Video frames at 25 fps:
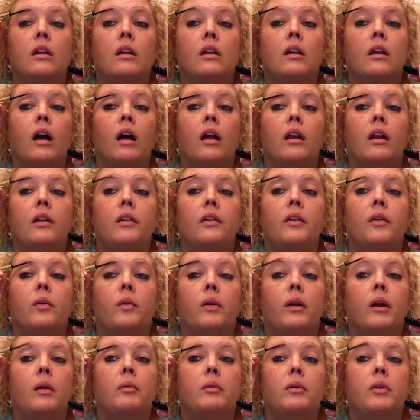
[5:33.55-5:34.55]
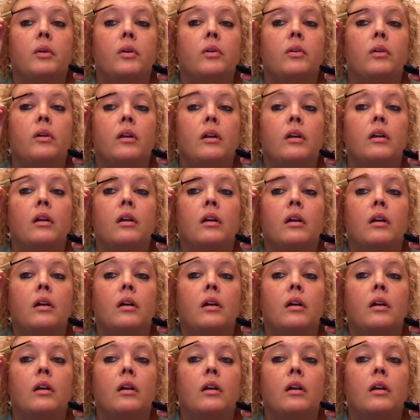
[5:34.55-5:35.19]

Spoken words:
Yeah, I don't know what I'm doing.